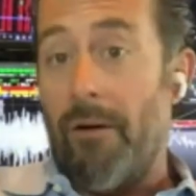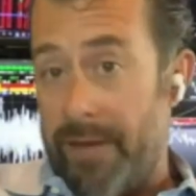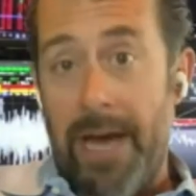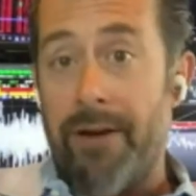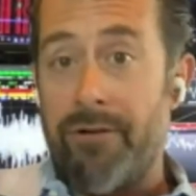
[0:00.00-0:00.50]

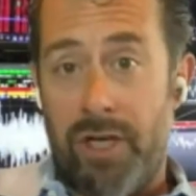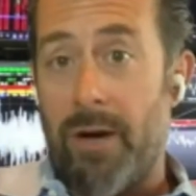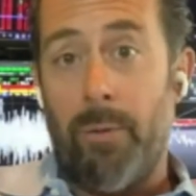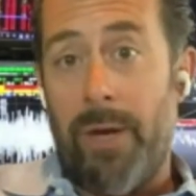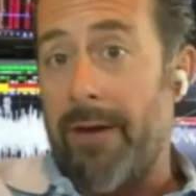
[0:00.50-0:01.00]
of the
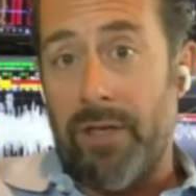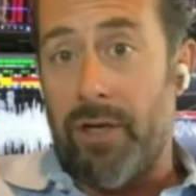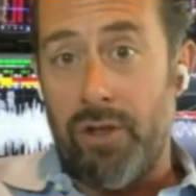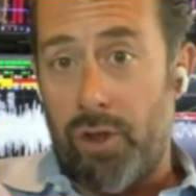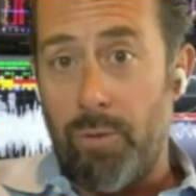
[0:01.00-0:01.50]
energy that we
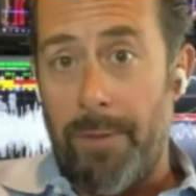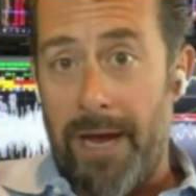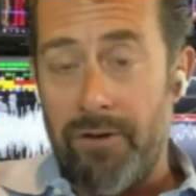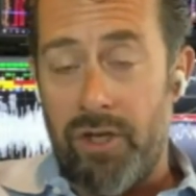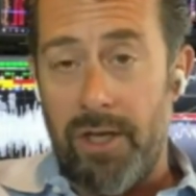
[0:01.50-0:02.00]
have to
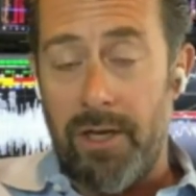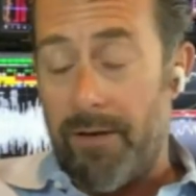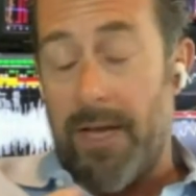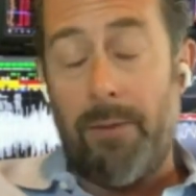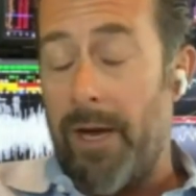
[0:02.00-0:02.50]
consume
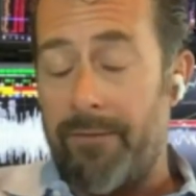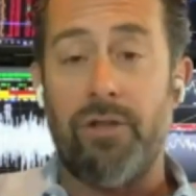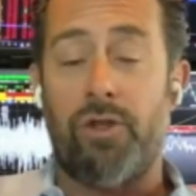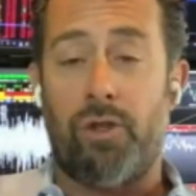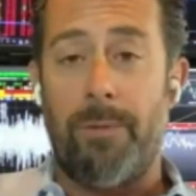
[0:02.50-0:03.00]
energy uh, that we
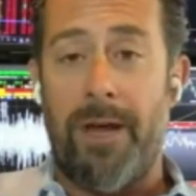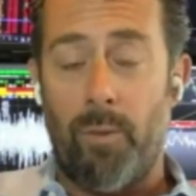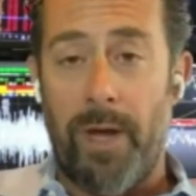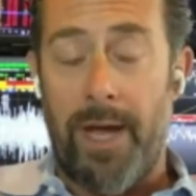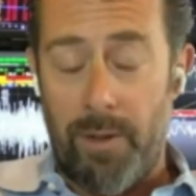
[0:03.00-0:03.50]
have to
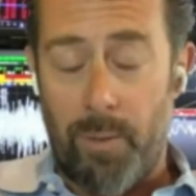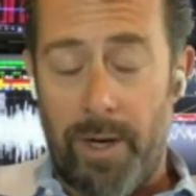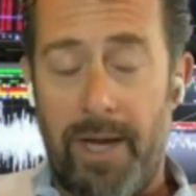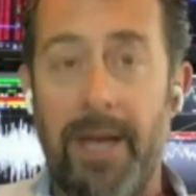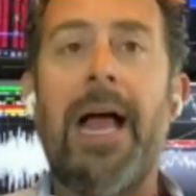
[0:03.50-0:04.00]
consume en-
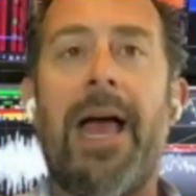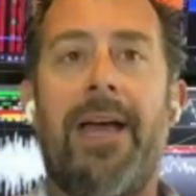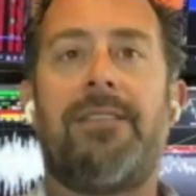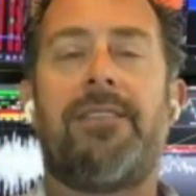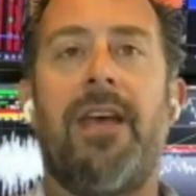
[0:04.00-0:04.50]
anyway
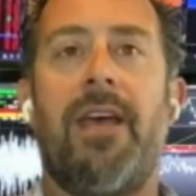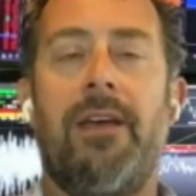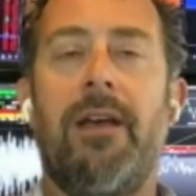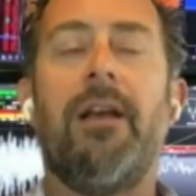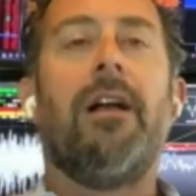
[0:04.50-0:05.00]
and
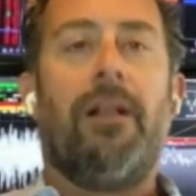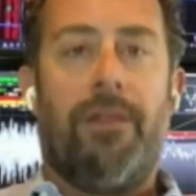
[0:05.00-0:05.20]
say